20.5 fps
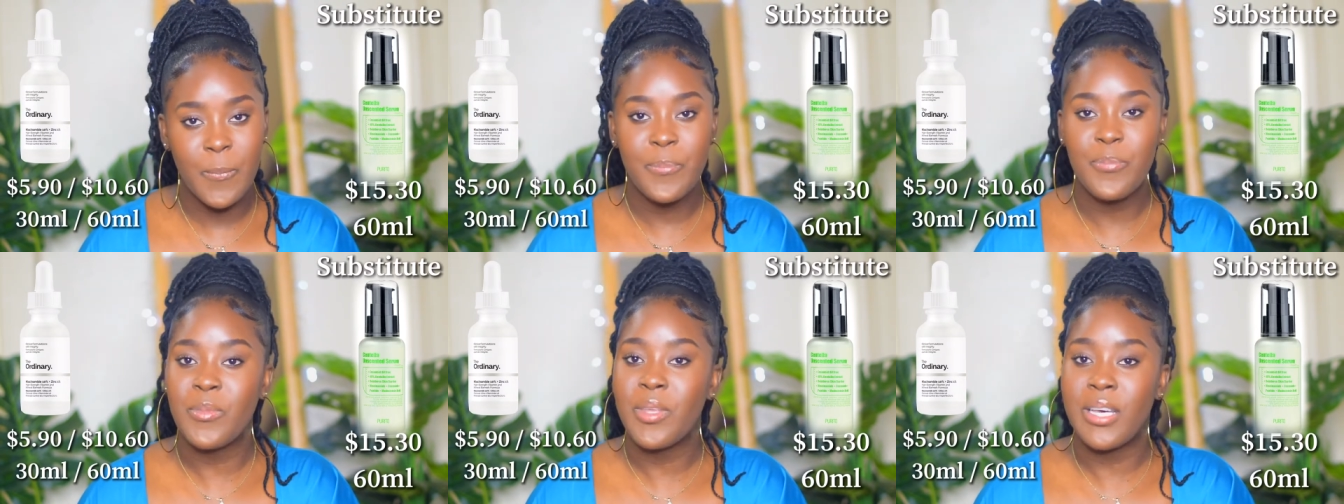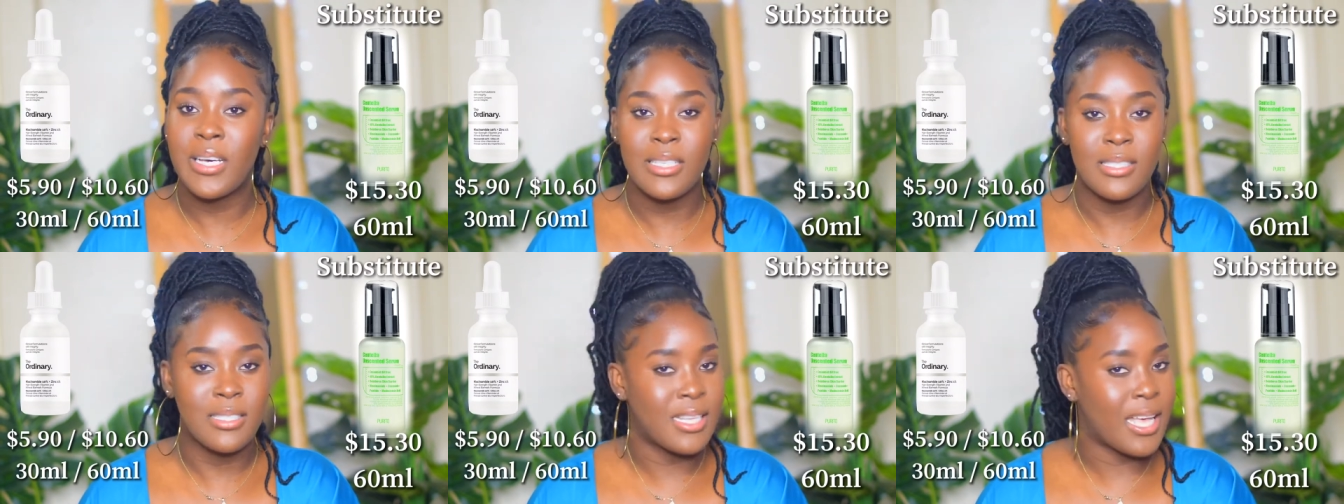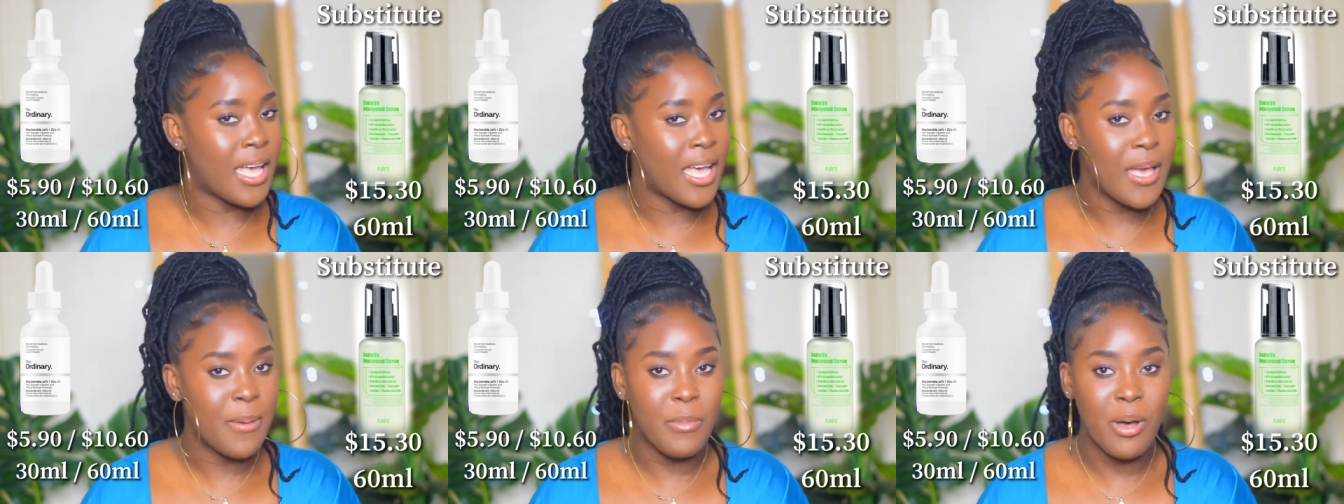because I
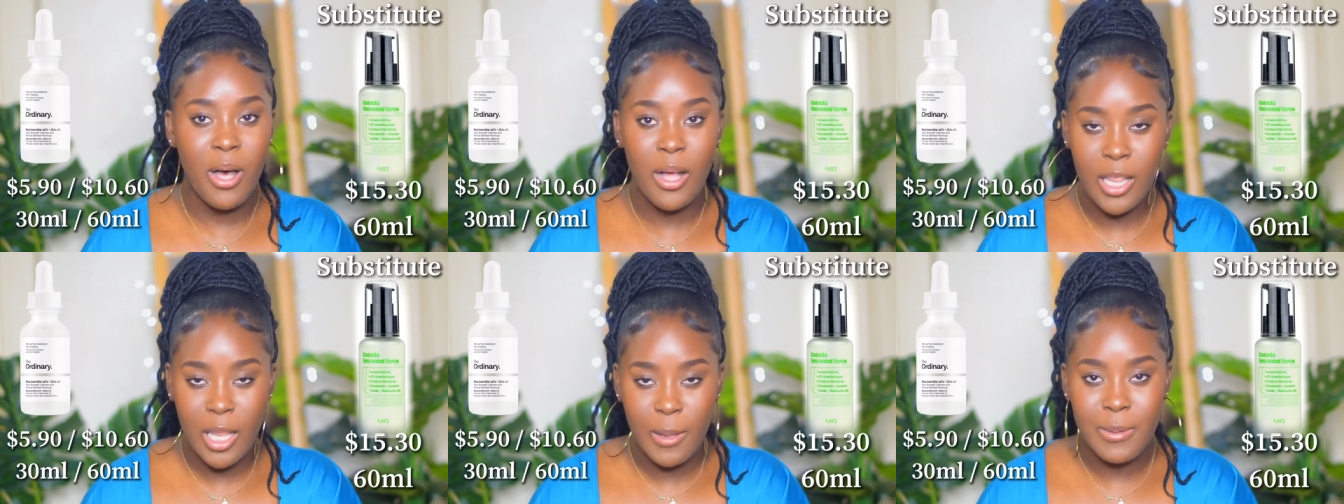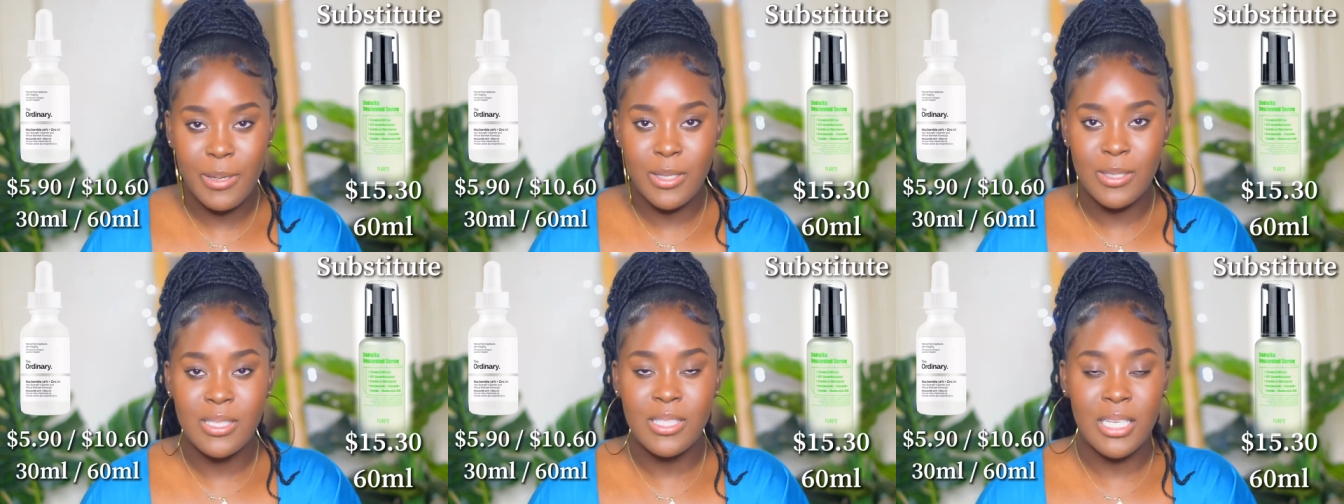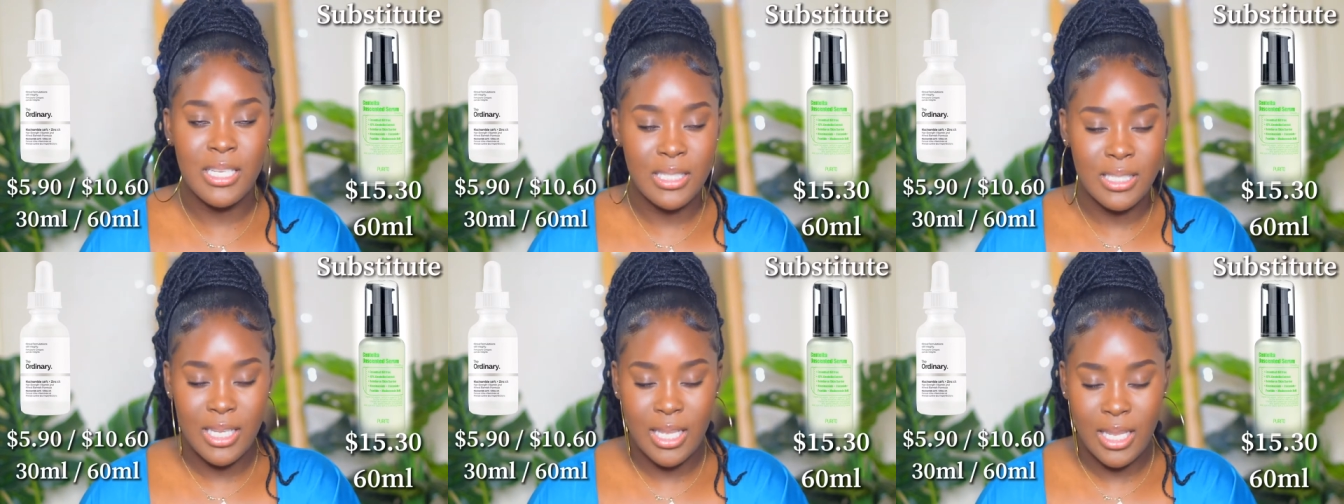am all about
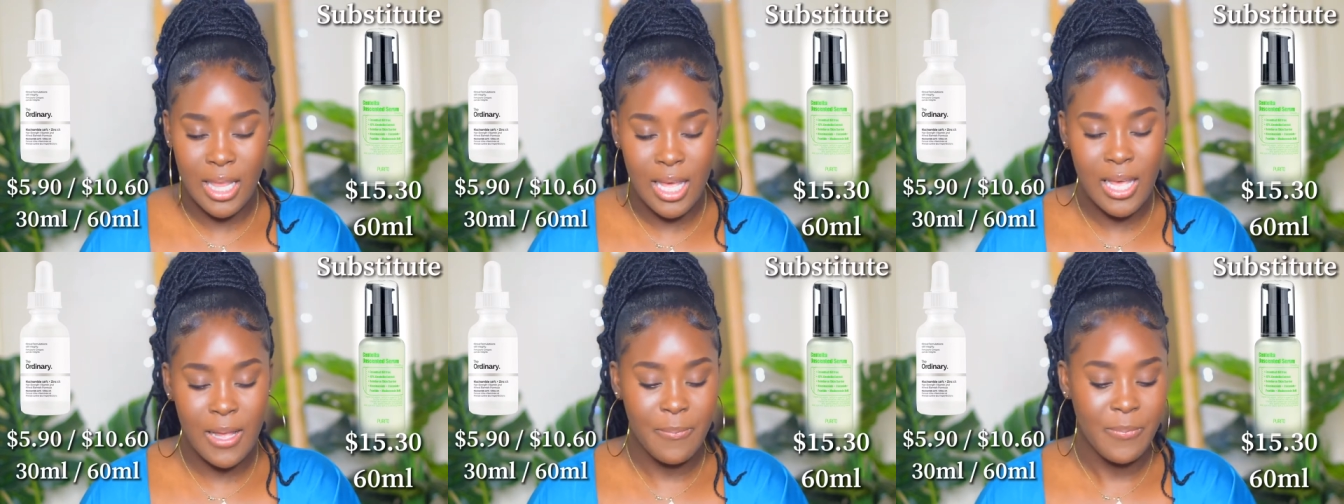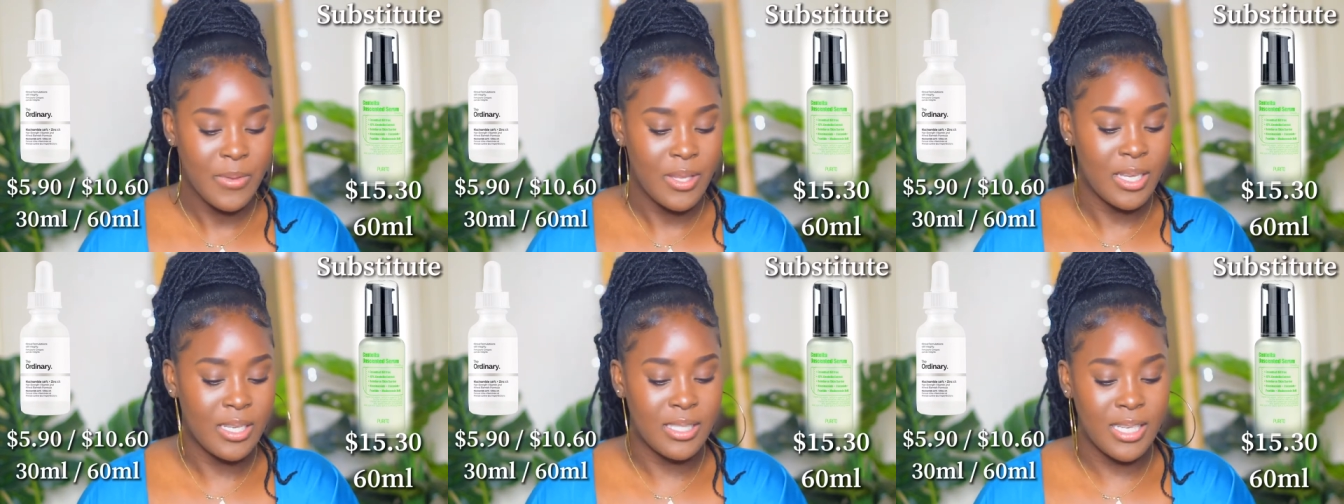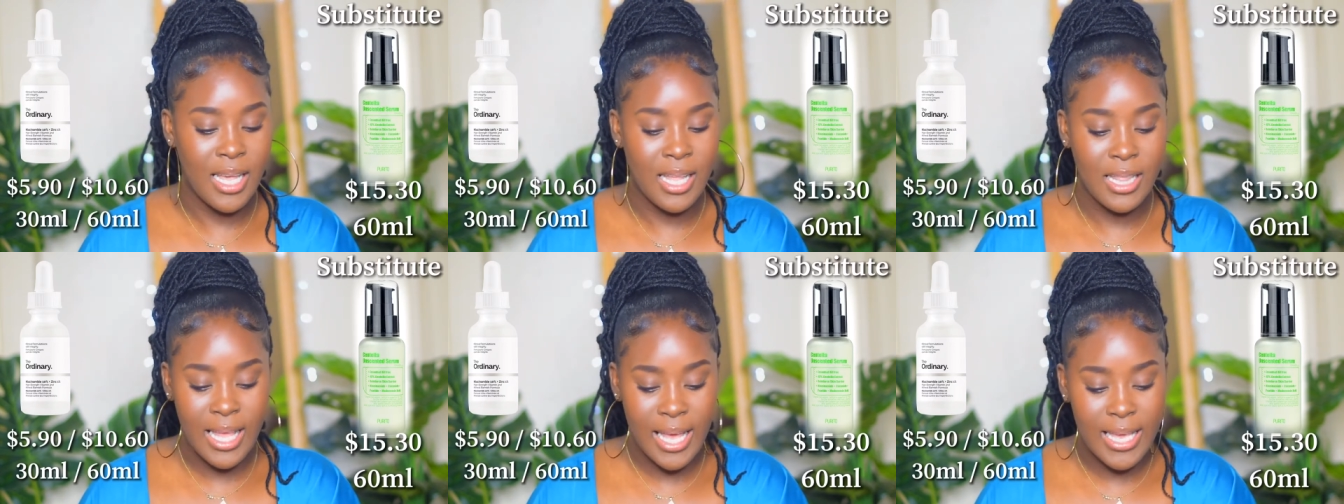Centella because I
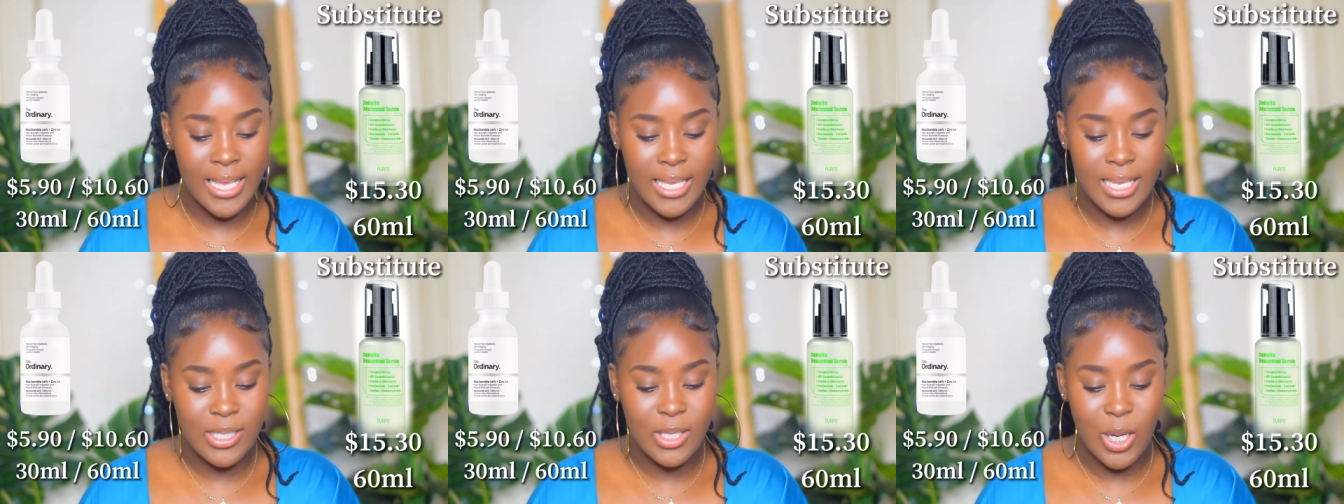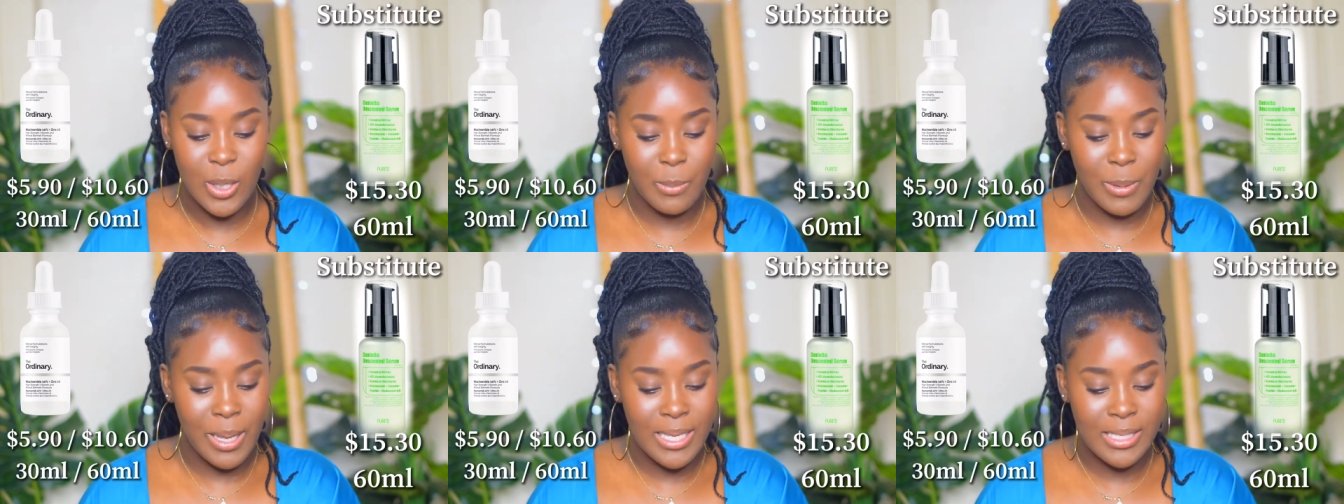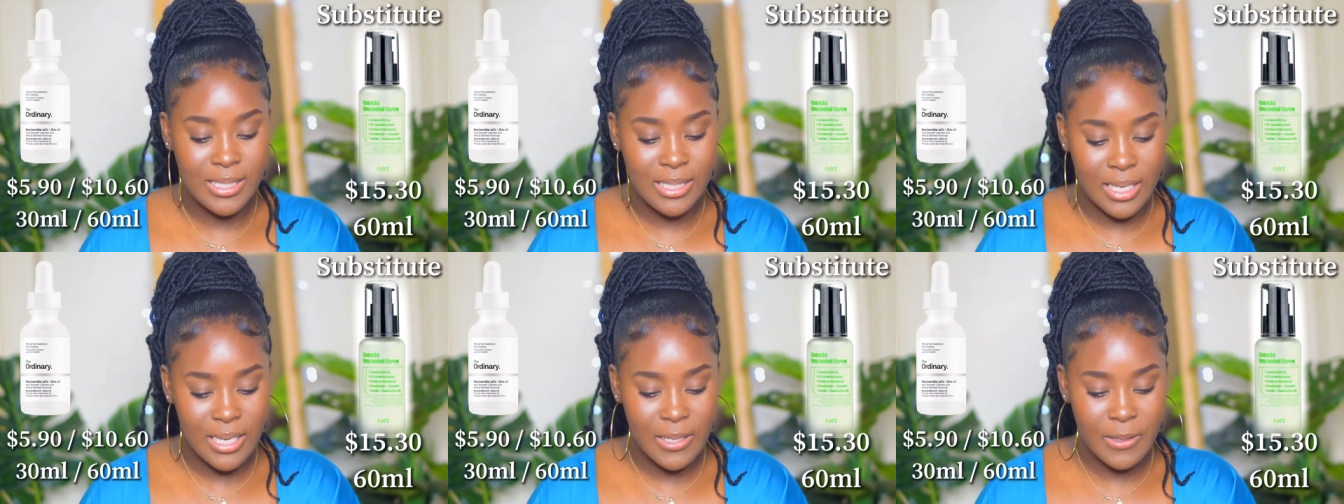like it on my
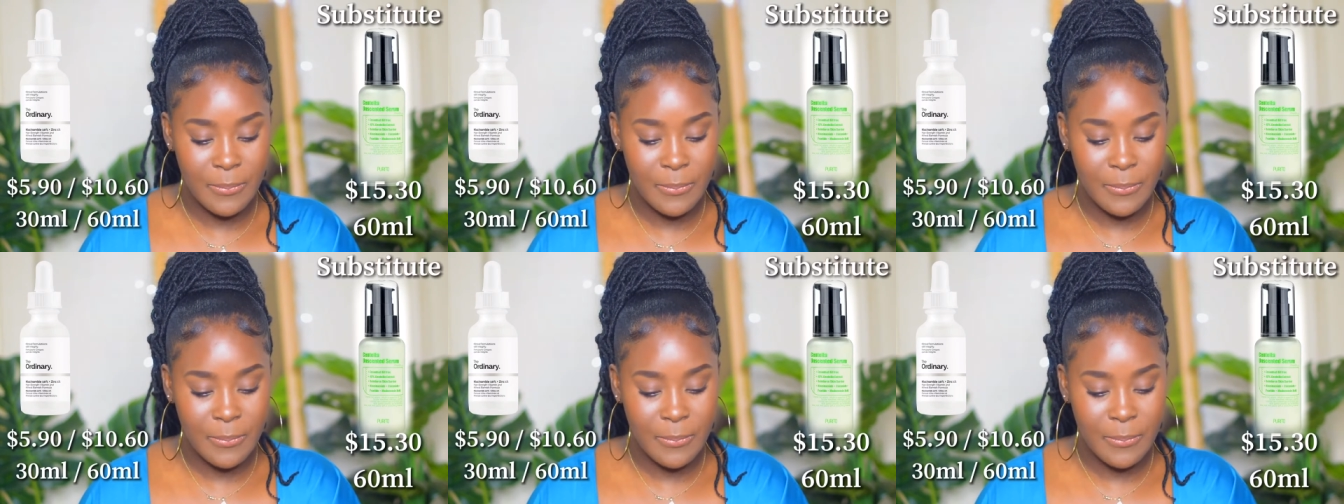skin.